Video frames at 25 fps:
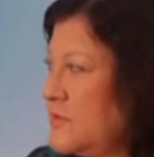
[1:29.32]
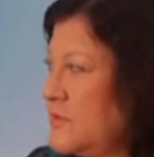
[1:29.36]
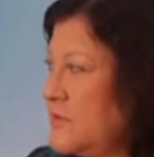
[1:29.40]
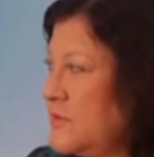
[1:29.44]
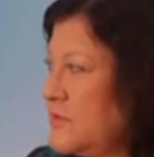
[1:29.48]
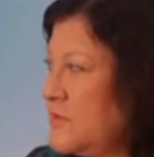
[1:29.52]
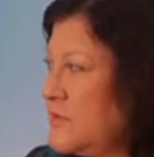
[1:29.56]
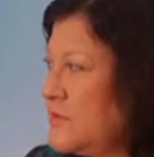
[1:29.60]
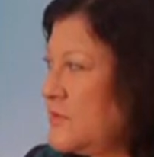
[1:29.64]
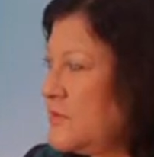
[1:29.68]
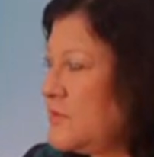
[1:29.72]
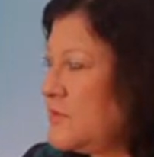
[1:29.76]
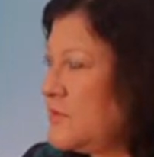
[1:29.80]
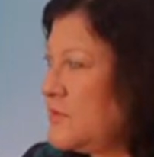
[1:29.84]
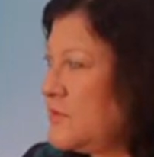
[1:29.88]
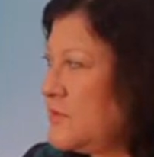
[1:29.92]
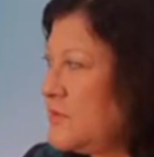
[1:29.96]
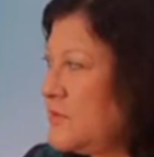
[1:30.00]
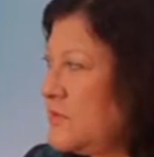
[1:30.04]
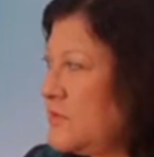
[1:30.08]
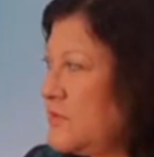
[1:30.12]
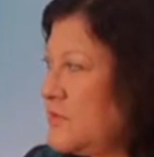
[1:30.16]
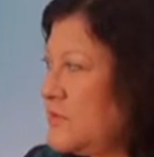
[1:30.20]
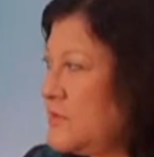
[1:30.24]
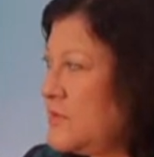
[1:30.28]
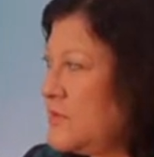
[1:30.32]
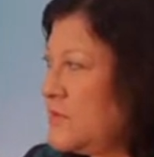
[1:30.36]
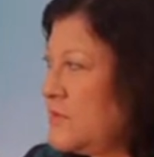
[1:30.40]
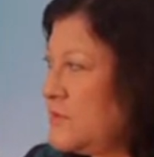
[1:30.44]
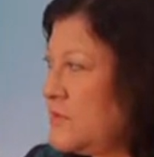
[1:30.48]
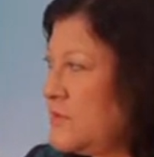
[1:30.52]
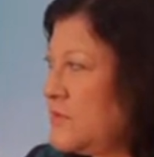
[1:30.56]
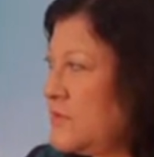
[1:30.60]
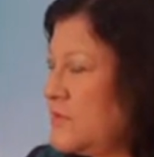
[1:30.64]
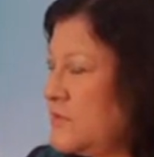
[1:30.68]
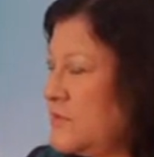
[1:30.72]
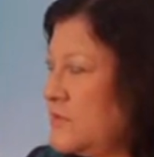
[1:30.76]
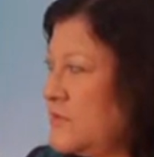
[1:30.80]

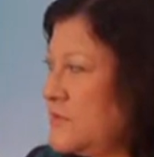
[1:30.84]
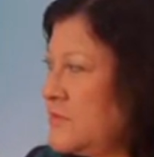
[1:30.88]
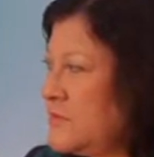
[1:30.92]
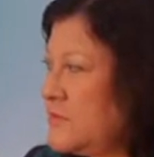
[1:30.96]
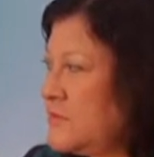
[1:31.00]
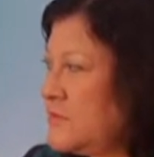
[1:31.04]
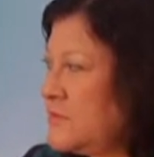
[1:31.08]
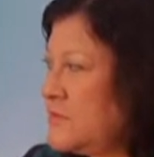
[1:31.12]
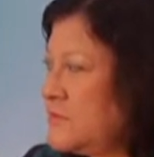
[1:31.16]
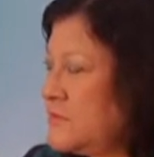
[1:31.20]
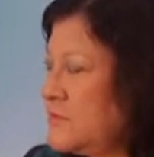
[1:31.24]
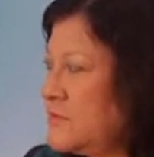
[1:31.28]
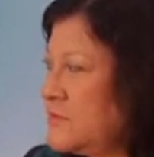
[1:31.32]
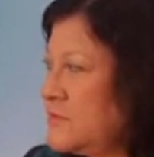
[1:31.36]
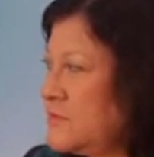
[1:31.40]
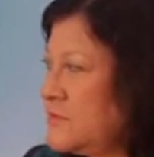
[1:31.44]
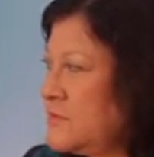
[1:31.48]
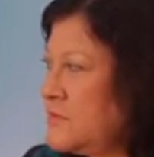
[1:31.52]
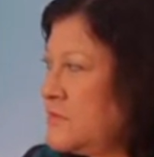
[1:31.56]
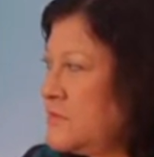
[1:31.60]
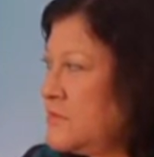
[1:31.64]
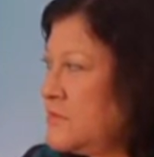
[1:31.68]
[no speech]